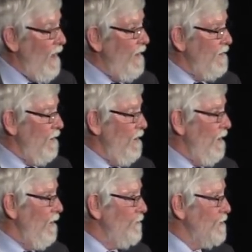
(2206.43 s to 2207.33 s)
And
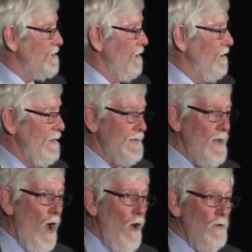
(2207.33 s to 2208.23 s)
interestingly, it
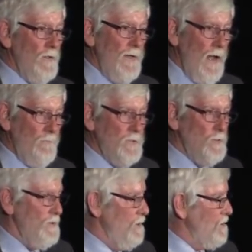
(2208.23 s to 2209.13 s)
only
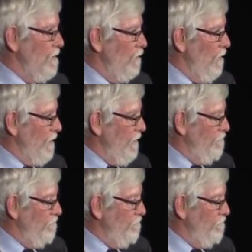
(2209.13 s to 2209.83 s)
happens with distilled water.